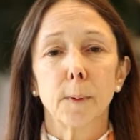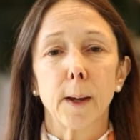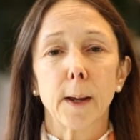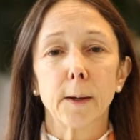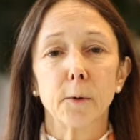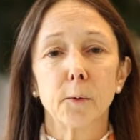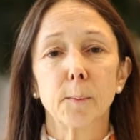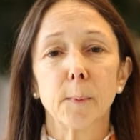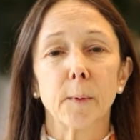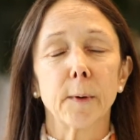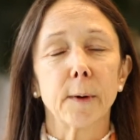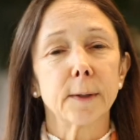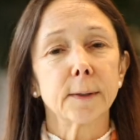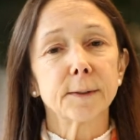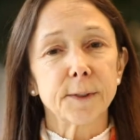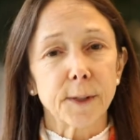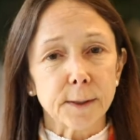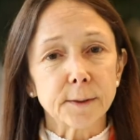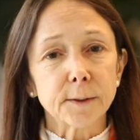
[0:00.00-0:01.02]
enumerate
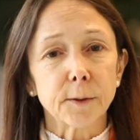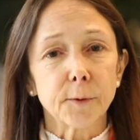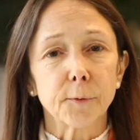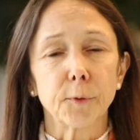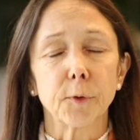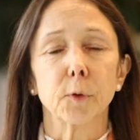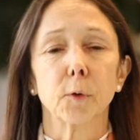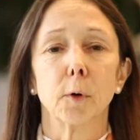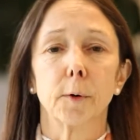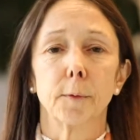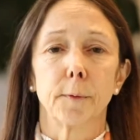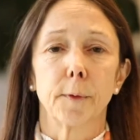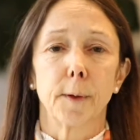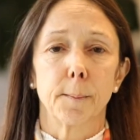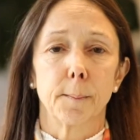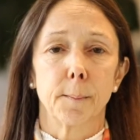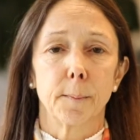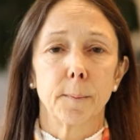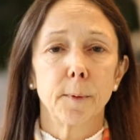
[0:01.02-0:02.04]
just a few of
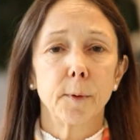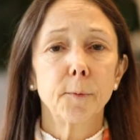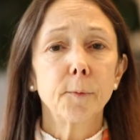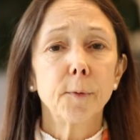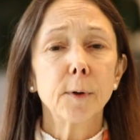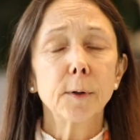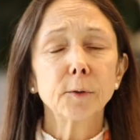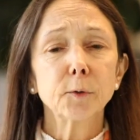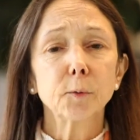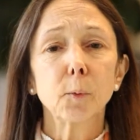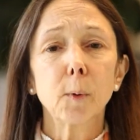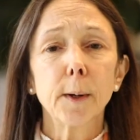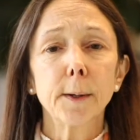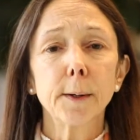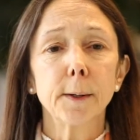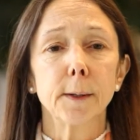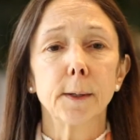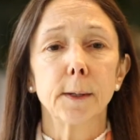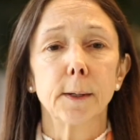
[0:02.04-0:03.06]
them. The first
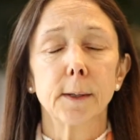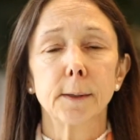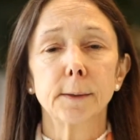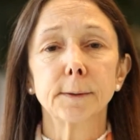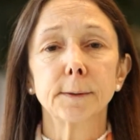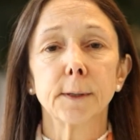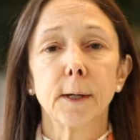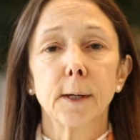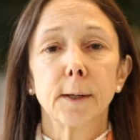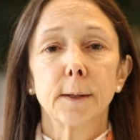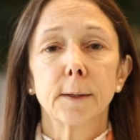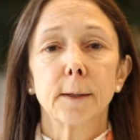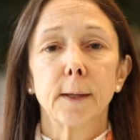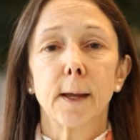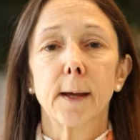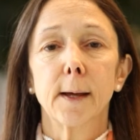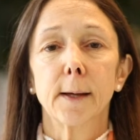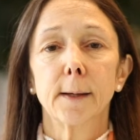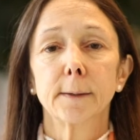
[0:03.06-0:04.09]
one is
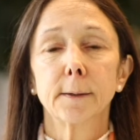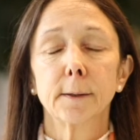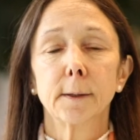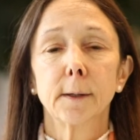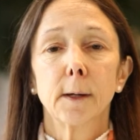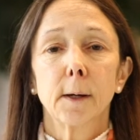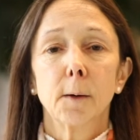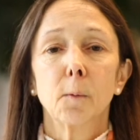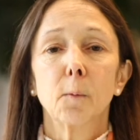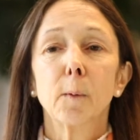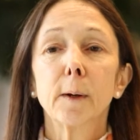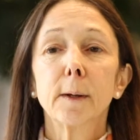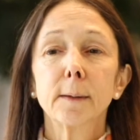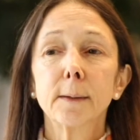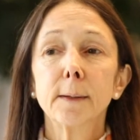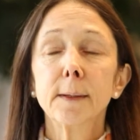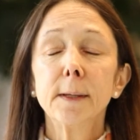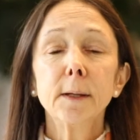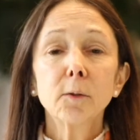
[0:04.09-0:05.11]
that we
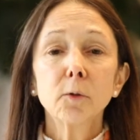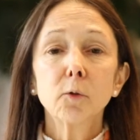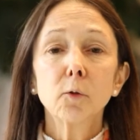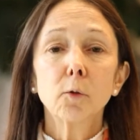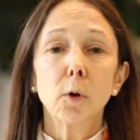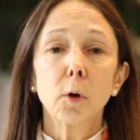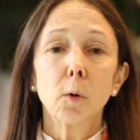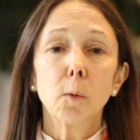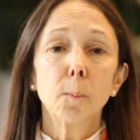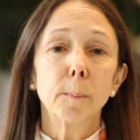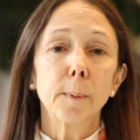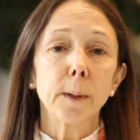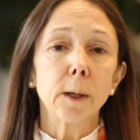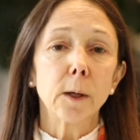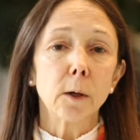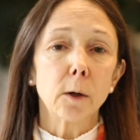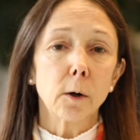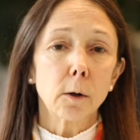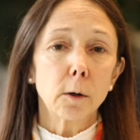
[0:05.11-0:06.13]
need to go
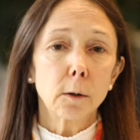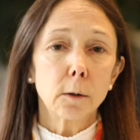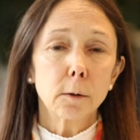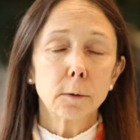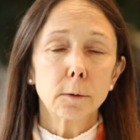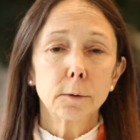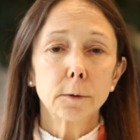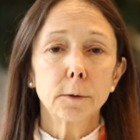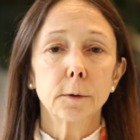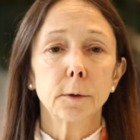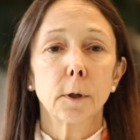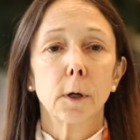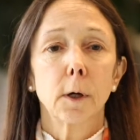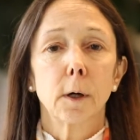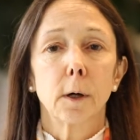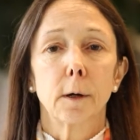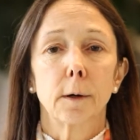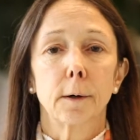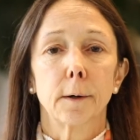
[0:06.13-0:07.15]
beyond
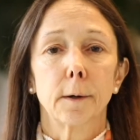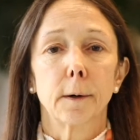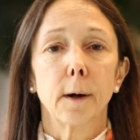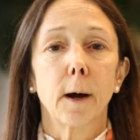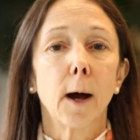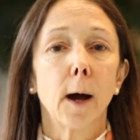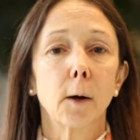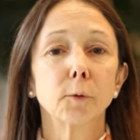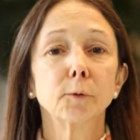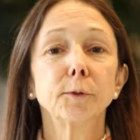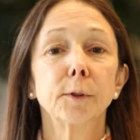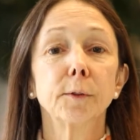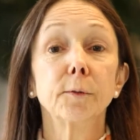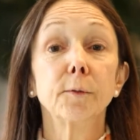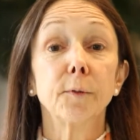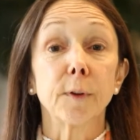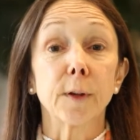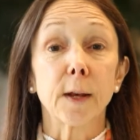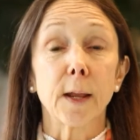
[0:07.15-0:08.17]

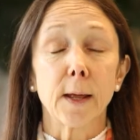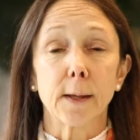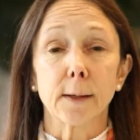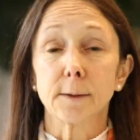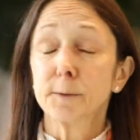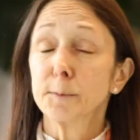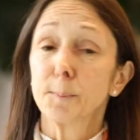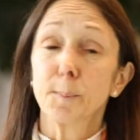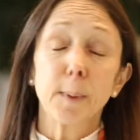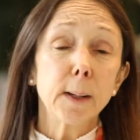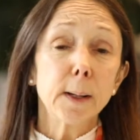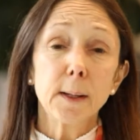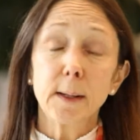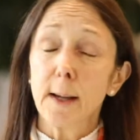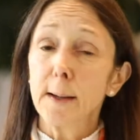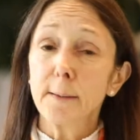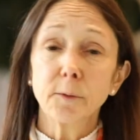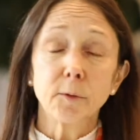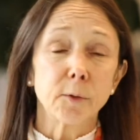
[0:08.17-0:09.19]
housing finance. Many
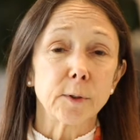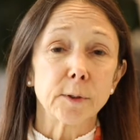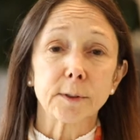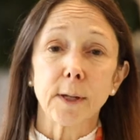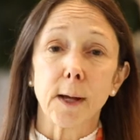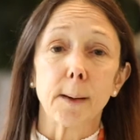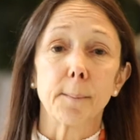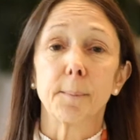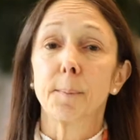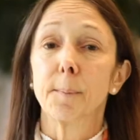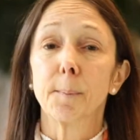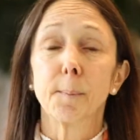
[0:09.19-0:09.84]
countries have